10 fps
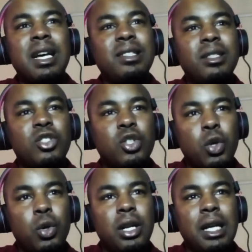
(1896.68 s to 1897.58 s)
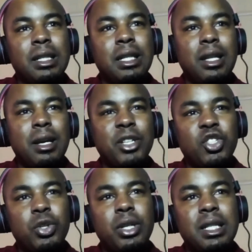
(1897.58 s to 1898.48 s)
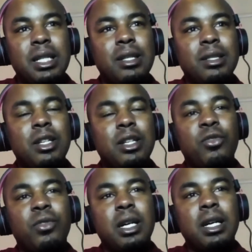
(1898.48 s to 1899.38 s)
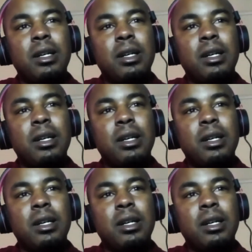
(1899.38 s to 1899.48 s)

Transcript: cast in stone until their maturity, instead of,